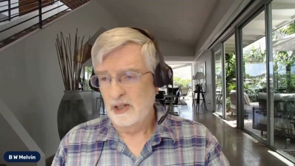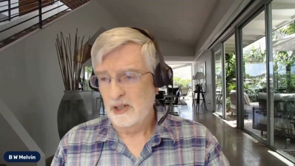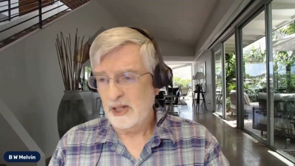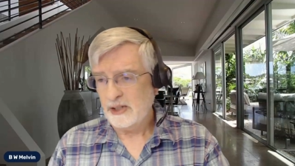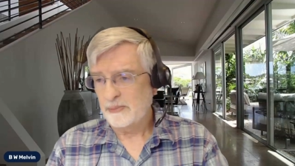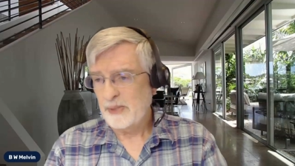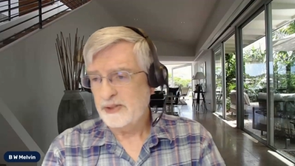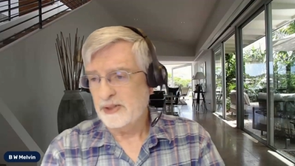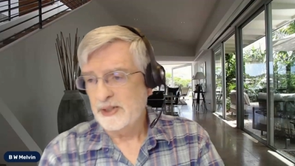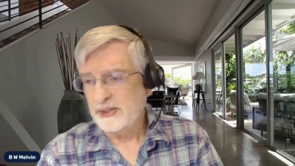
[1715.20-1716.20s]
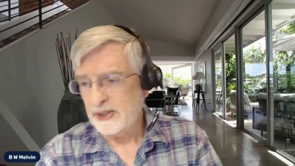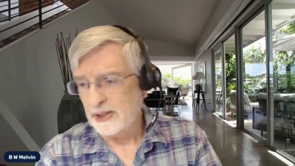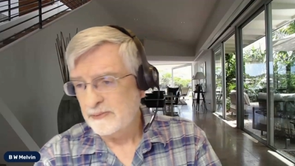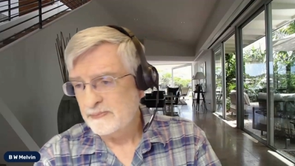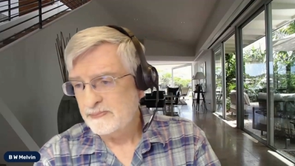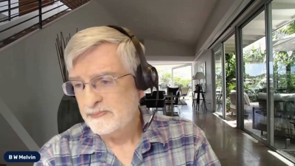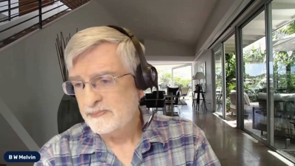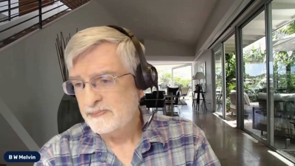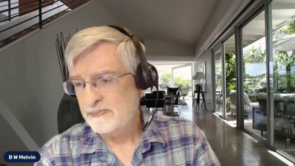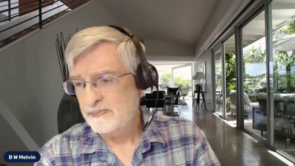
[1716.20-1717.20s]
That's amazing, isn't it?
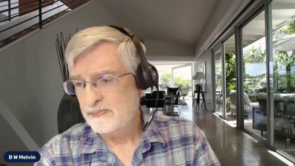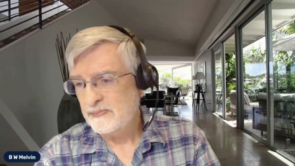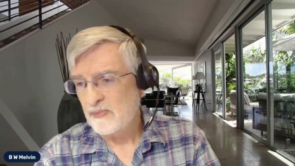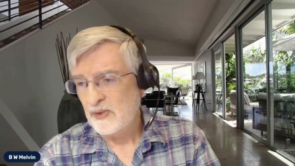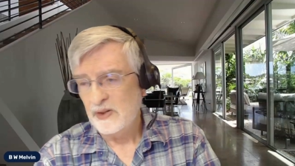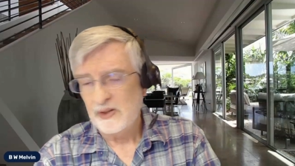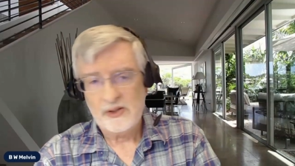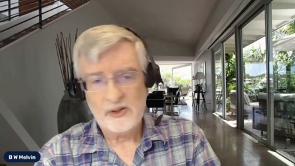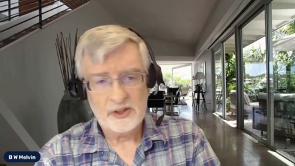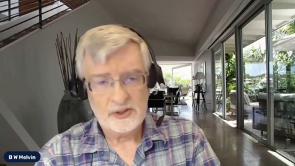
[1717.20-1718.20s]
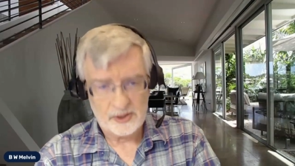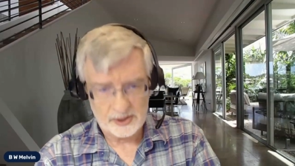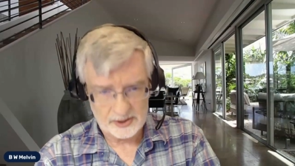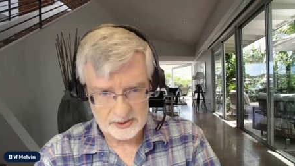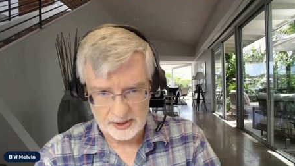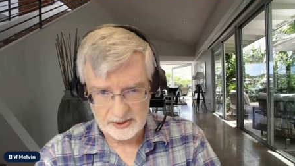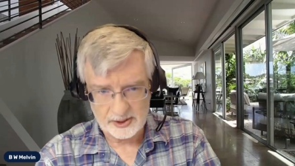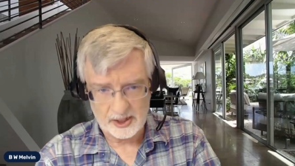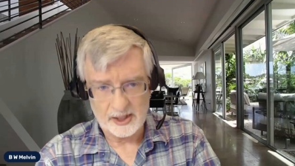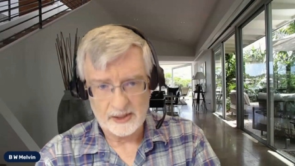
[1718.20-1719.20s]
So let's look at this next
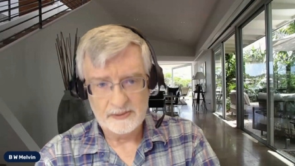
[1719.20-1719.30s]
slide.